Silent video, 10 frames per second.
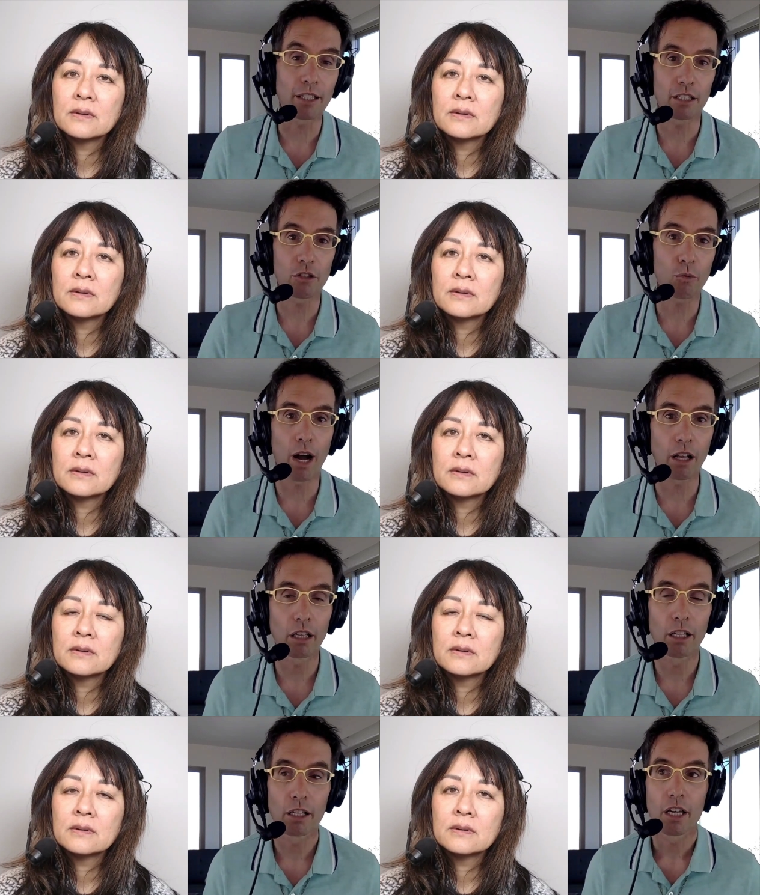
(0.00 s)
Speaker 1: us as
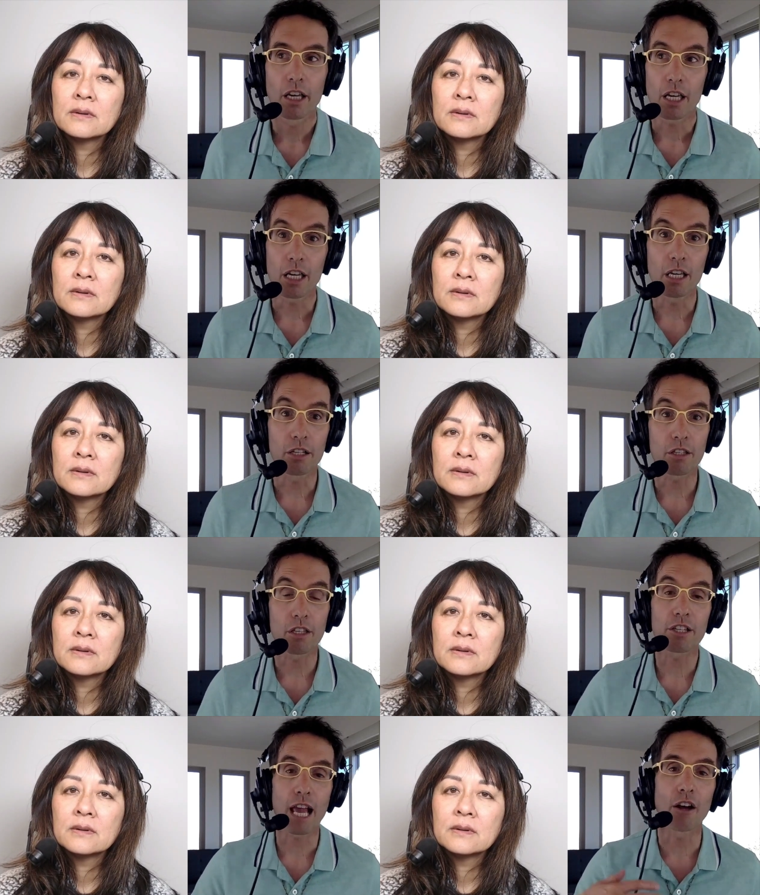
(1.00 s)
well,
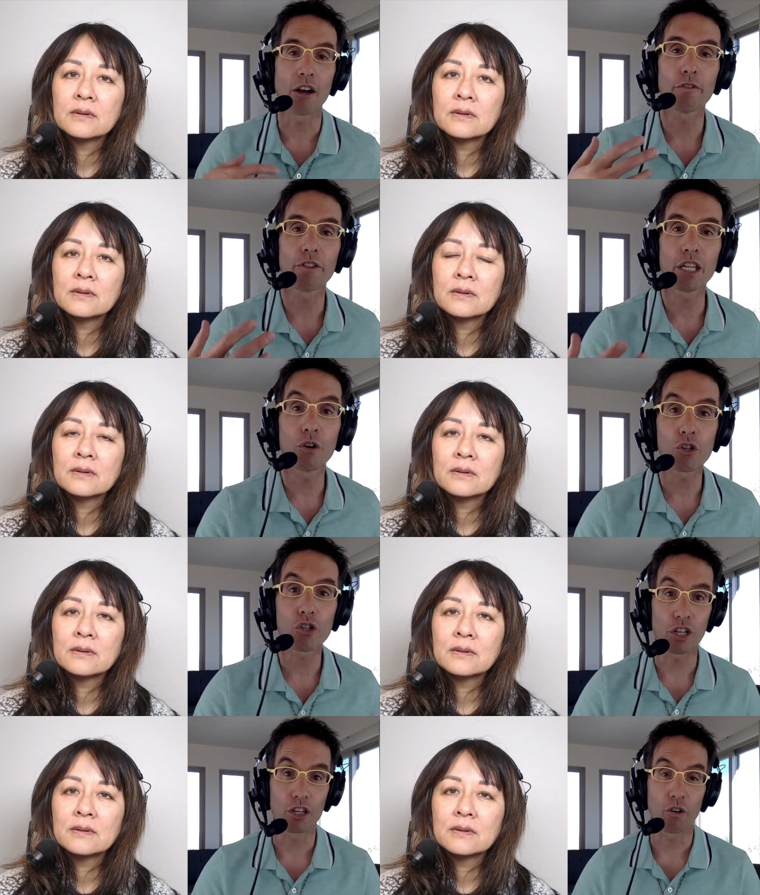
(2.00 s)
is the sound of the
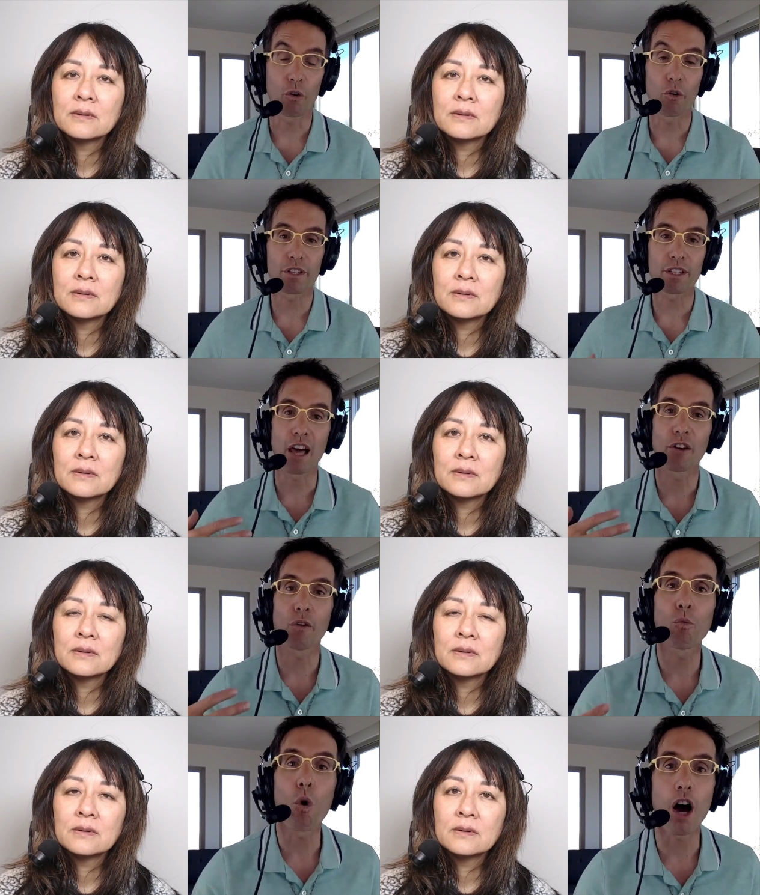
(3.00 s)
ocean or the
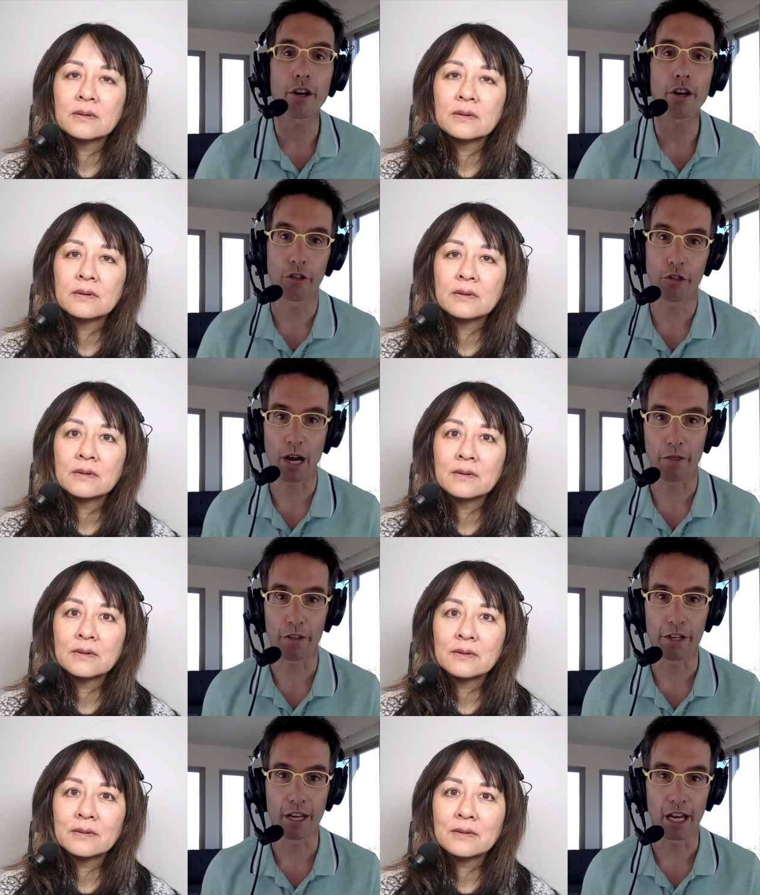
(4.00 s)
sound of water
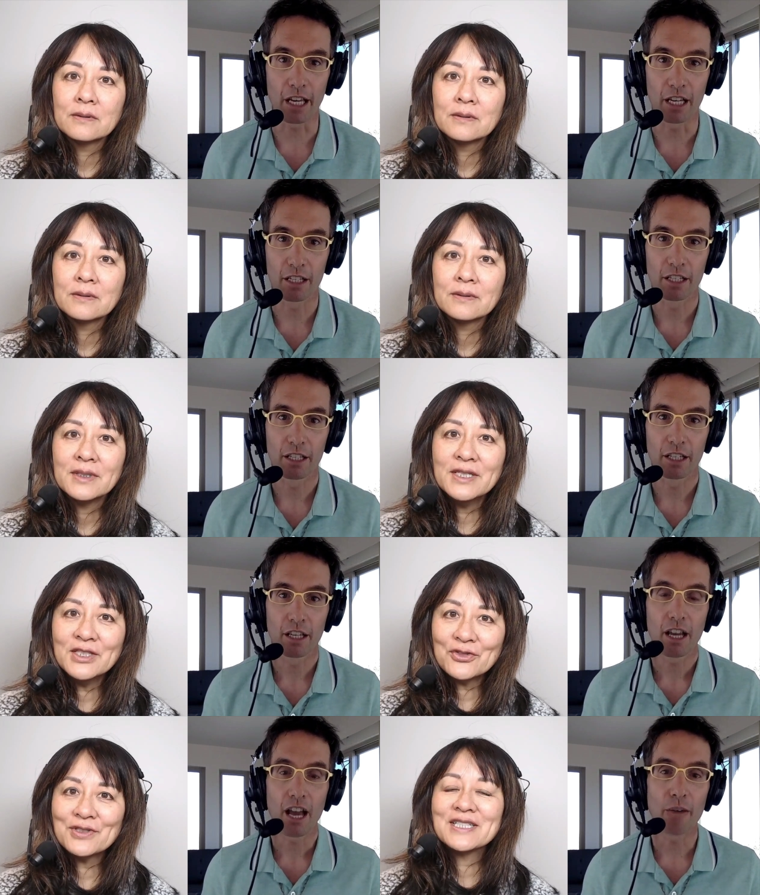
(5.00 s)
throughout the day.
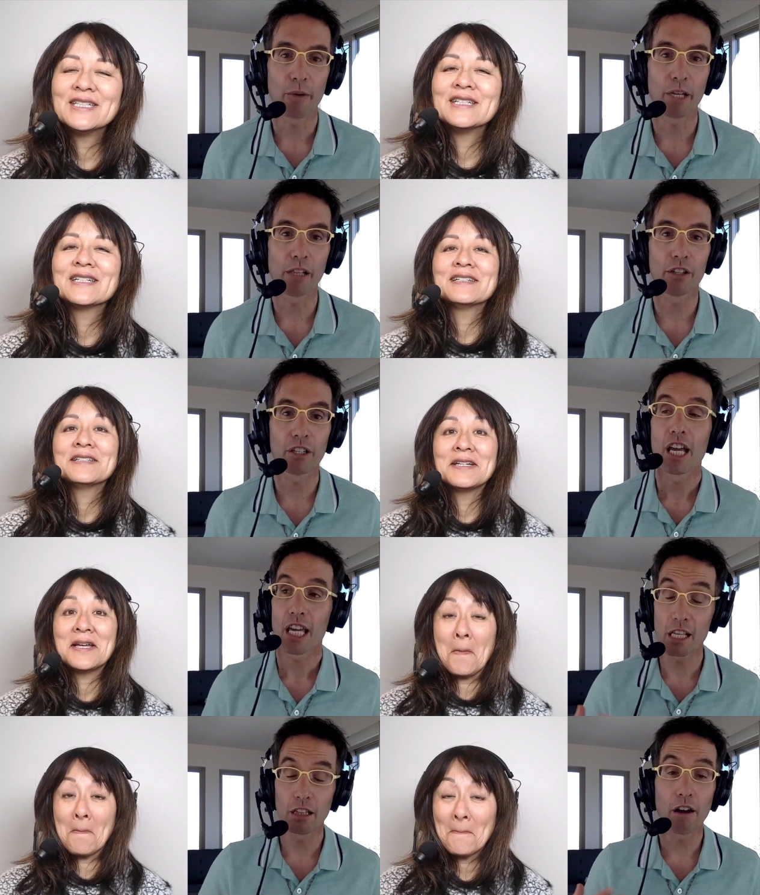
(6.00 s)
Speaker 2: Interesting.
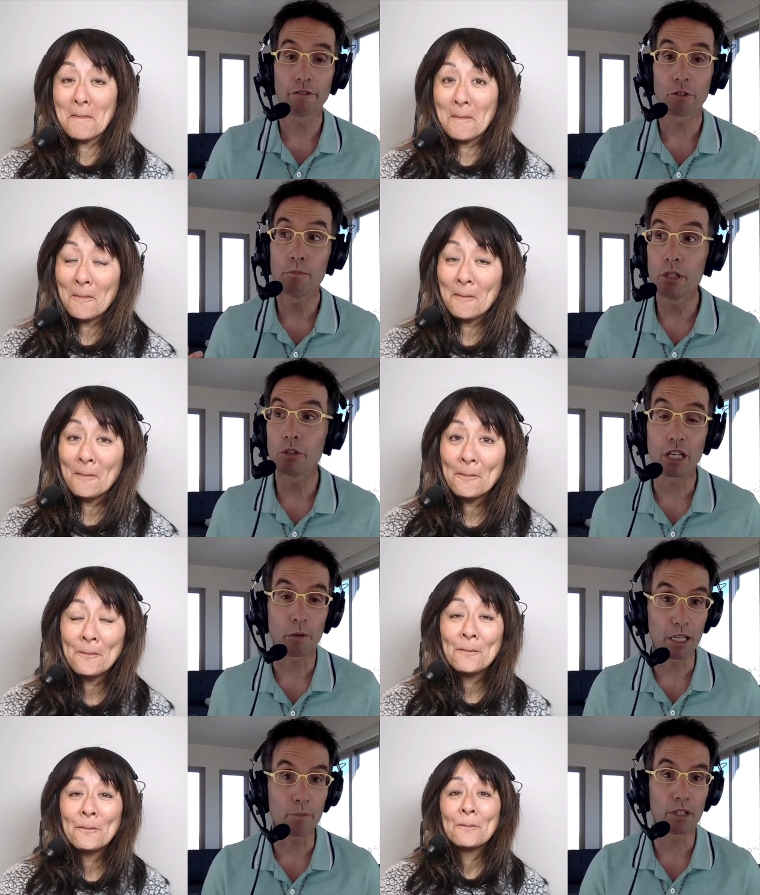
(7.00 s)
Speaker 1: he loves
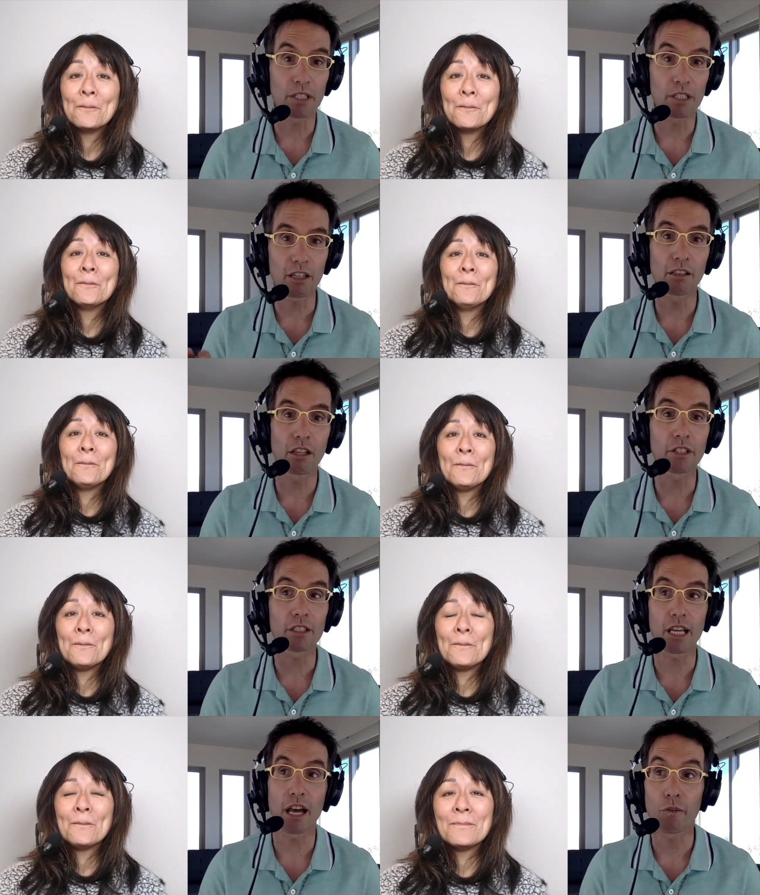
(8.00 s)
music, but he particularly
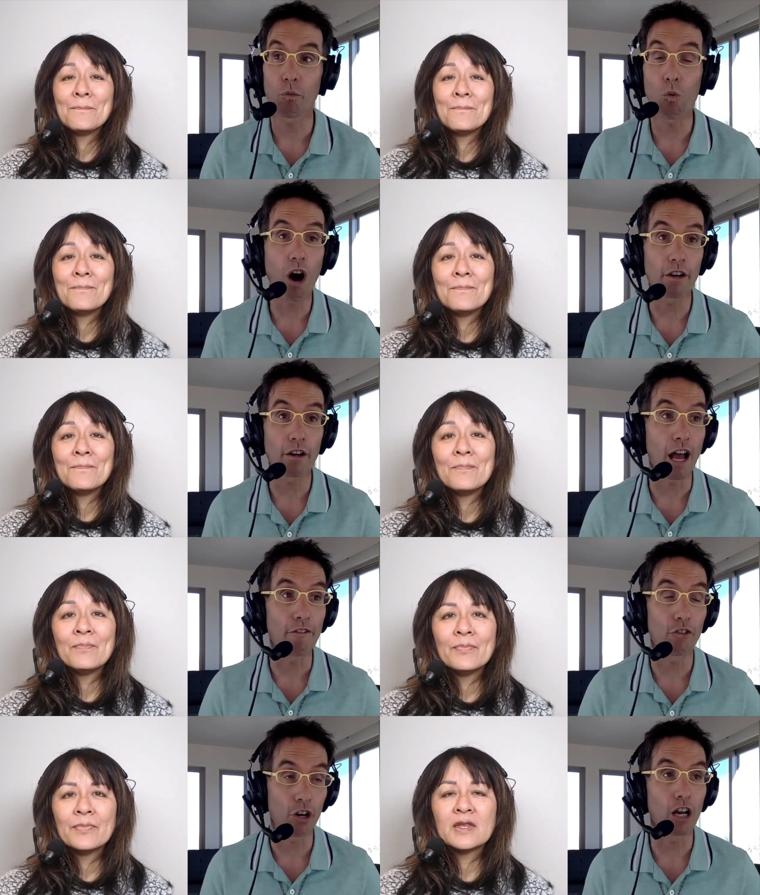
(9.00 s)
loves the sound of
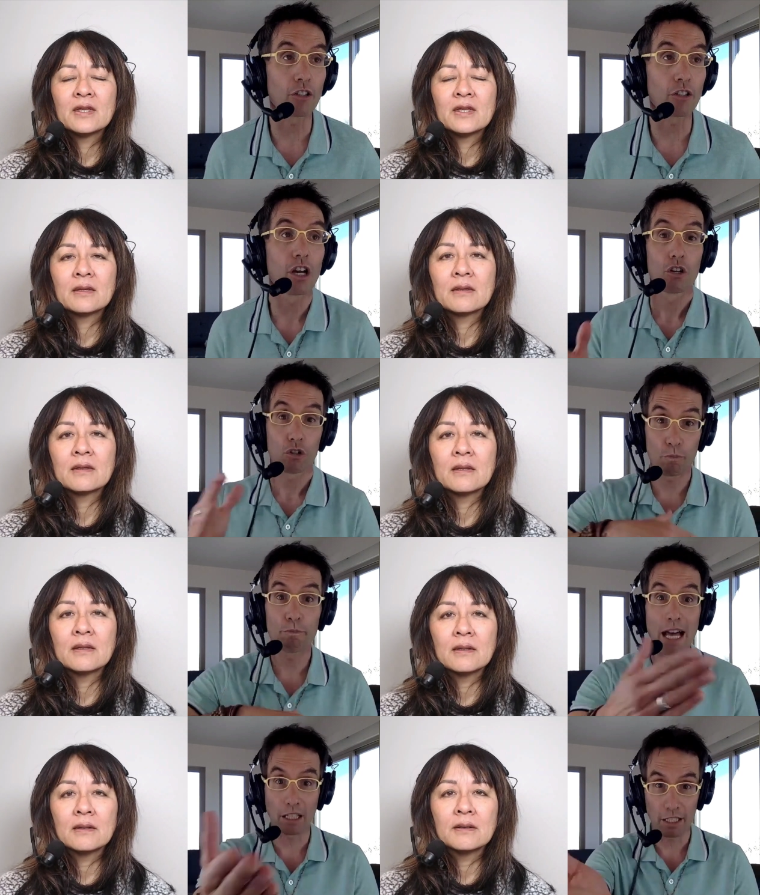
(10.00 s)
water. And for us
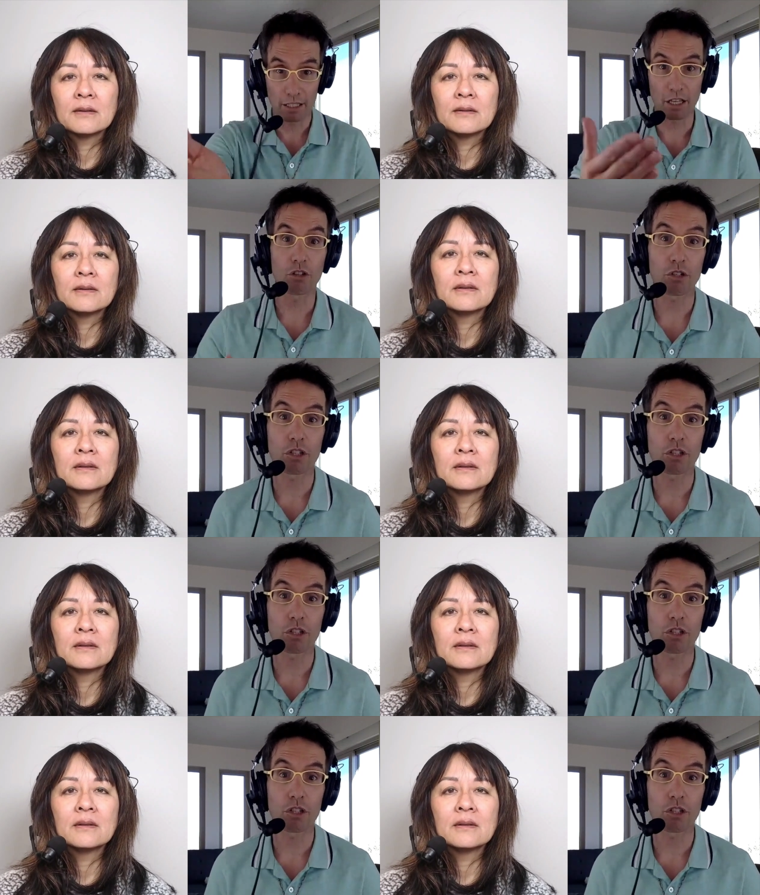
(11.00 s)
to balance, as you're